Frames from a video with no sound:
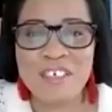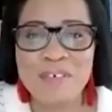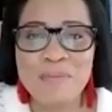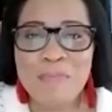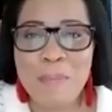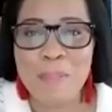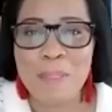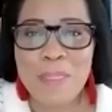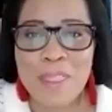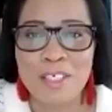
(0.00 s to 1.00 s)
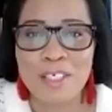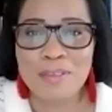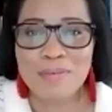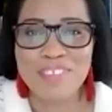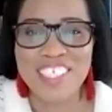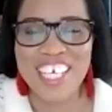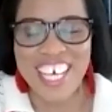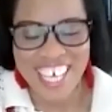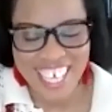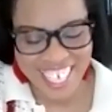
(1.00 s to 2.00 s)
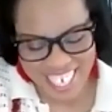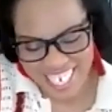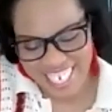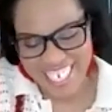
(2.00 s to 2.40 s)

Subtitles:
had rhino skin. I had skin